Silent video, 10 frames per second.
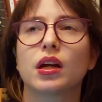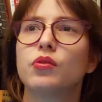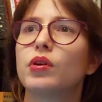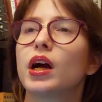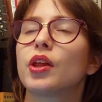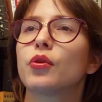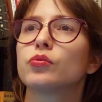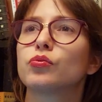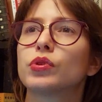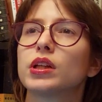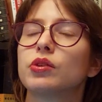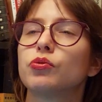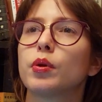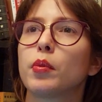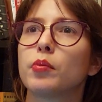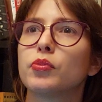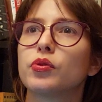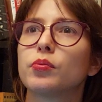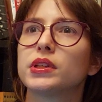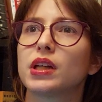Now I don't really
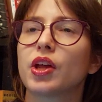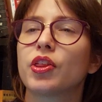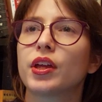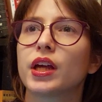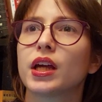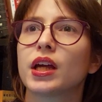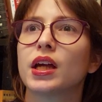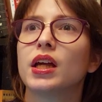remember, but I think